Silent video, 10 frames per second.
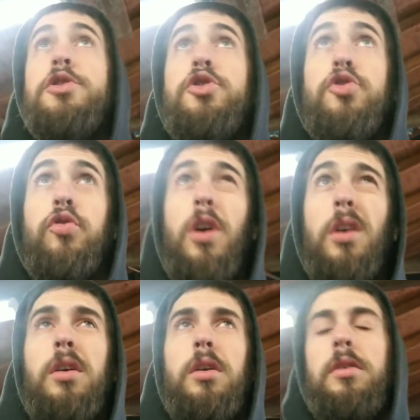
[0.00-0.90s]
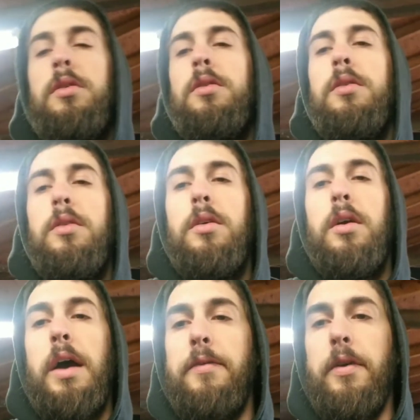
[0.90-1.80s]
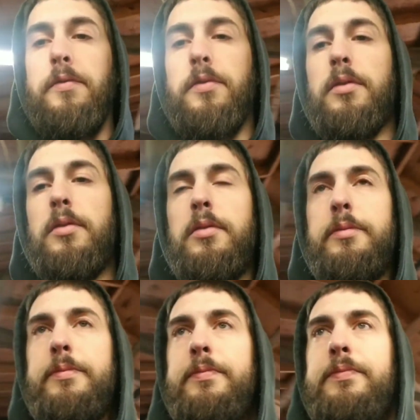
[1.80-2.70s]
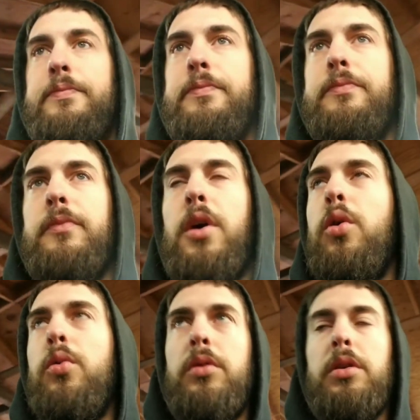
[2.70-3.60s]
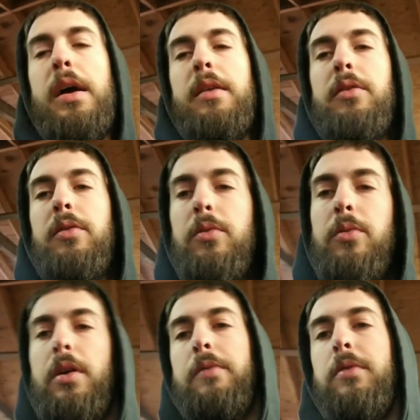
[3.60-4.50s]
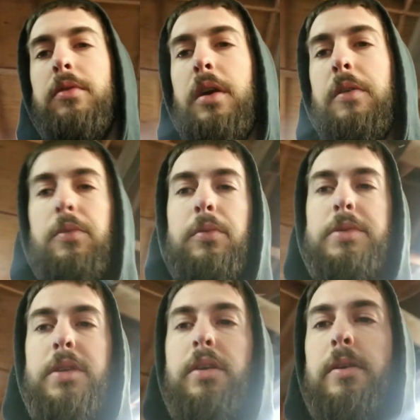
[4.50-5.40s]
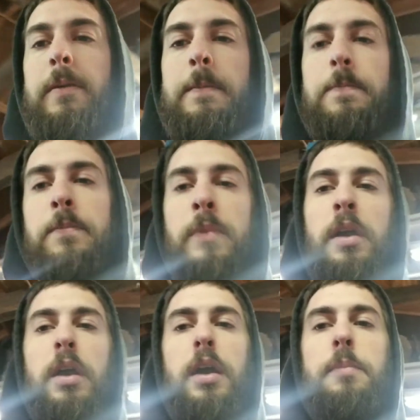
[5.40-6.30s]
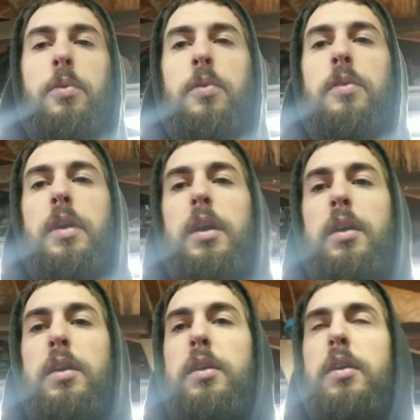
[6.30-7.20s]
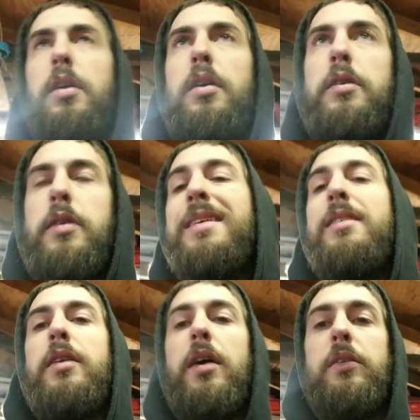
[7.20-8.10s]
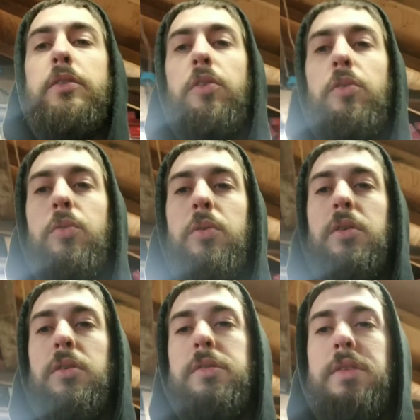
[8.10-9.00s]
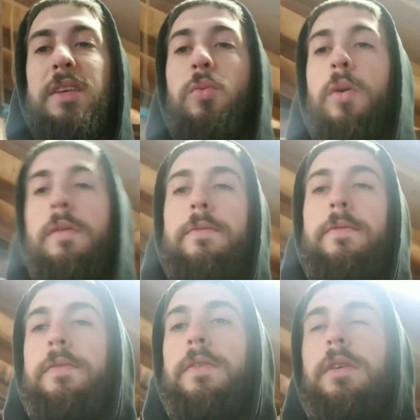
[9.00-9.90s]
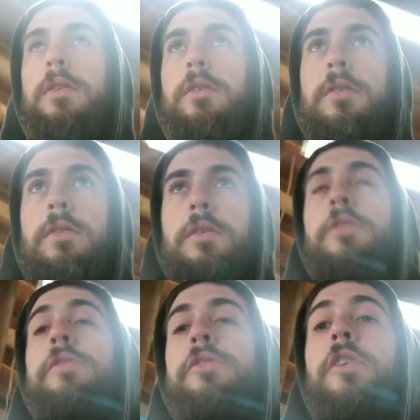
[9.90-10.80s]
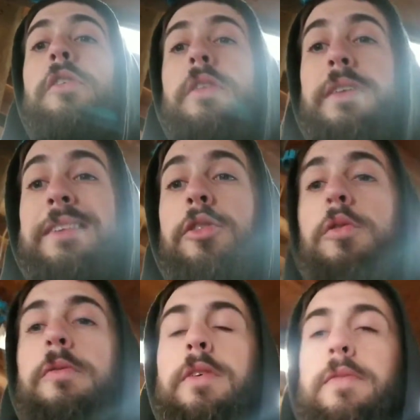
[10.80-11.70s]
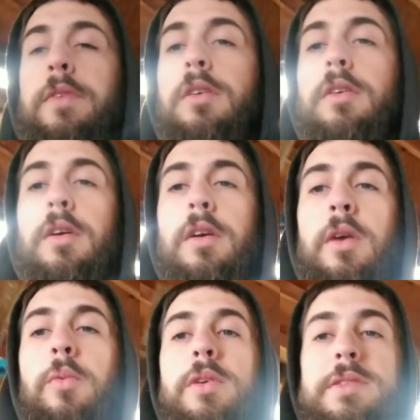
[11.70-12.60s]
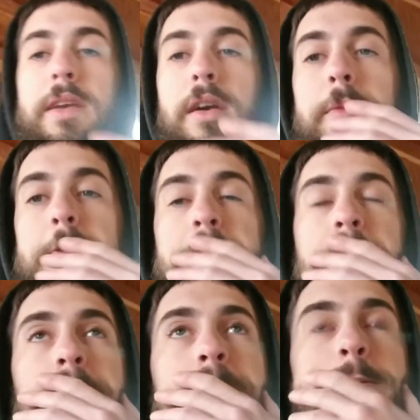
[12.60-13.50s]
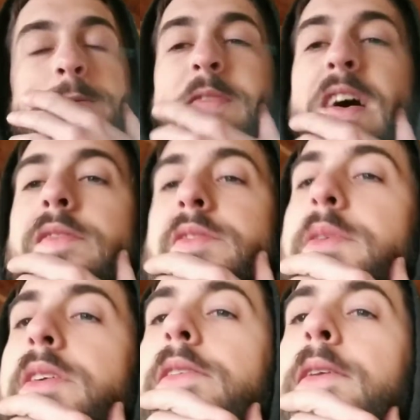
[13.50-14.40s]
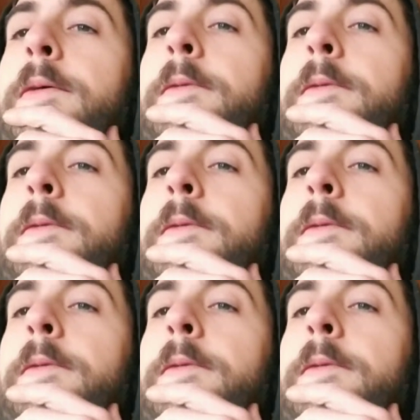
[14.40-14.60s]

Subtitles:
truck I've ever owned, got into, whatever, however you want to say it. I bought a 1992 D150, or sorry, D250. It was a Cummins truck. It was a 5-speed.